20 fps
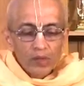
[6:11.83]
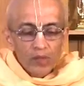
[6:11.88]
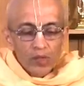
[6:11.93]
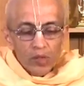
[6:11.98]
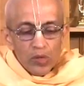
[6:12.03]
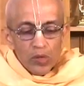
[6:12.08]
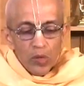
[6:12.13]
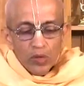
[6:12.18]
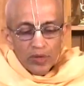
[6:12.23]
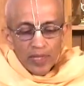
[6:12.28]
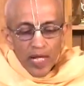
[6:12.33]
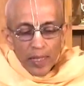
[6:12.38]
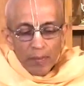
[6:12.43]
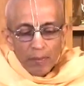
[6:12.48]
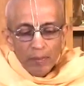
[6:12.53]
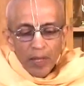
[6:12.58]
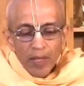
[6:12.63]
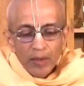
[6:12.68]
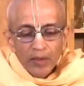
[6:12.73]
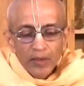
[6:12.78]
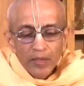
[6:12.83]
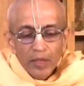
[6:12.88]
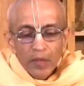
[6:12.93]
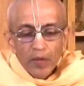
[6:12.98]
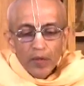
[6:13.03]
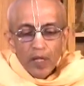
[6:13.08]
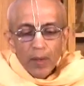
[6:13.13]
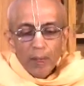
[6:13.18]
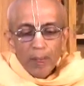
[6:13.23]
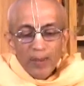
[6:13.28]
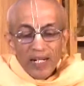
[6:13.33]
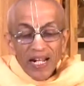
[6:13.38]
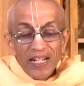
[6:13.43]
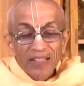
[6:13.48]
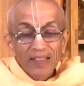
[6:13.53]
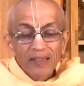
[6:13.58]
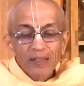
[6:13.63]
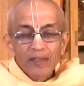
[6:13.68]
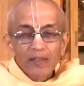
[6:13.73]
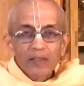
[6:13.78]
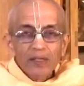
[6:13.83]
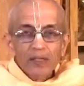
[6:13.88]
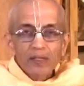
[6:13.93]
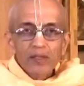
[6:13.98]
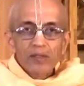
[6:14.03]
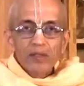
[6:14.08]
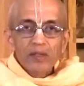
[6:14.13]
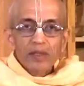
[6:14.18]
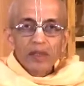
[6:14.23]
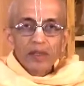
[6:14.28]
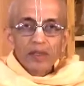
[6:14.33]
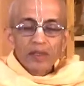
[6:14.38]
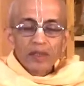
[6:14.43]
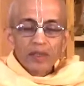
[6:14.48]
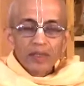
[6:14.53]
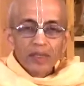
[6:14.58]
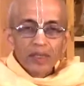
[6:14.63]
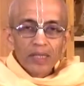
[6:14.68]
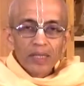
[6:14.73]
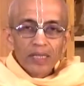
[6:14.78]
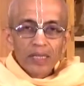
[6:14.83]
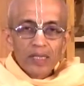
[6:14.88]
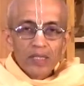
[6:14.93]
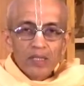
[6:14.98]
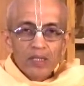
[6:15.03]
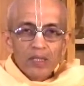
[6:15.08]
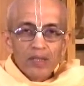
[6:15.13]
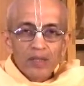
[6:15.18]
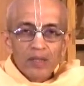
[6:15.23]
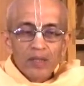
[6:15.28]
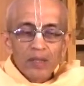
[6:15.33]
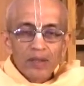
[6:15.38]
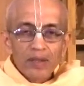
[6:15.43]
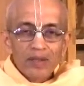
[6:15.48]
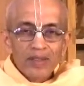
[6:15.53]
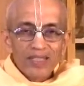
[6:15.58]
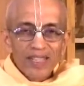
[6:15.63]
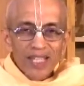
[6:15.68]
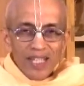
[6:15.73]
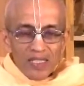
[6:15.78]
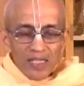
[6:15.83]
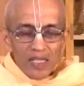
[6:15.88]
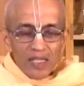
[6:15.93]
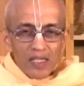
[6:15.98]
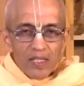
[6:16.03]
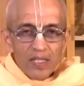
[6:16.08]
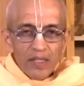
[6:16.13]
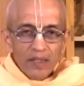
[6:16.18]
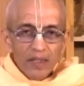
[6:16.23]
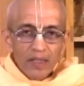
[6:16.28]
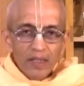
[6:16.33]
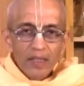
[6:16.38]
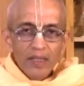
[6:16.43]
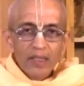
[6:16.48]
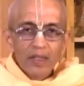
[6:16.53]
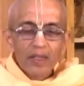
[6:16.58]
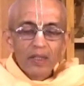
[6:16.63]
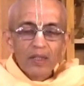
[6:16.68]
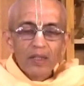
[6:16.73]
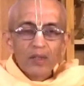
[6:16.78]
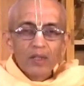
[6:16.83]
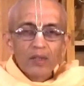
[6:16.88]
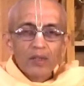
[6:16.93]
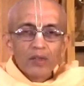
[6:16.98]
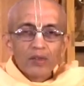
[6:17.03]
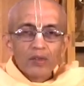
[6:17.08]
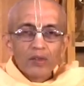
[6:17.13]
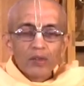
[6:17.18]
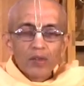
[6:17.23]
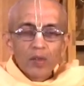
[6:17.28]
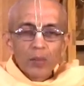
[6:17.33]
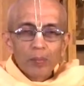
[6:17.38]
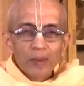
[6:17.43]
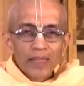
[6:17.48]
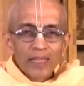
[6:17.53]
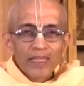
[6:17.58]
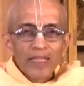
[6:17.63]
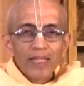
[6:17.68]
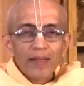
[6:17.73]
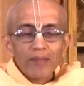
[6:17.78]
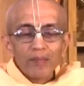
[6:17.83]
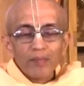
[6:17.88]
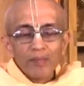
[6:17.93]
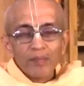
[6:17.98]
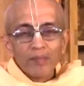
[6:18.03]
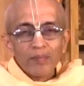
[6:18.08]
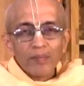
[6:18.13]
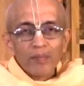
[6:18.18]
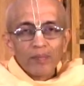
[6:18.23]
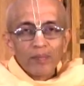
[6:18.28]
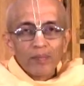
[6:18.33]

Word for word: So that Bhakti Yoga practice is necessary to become,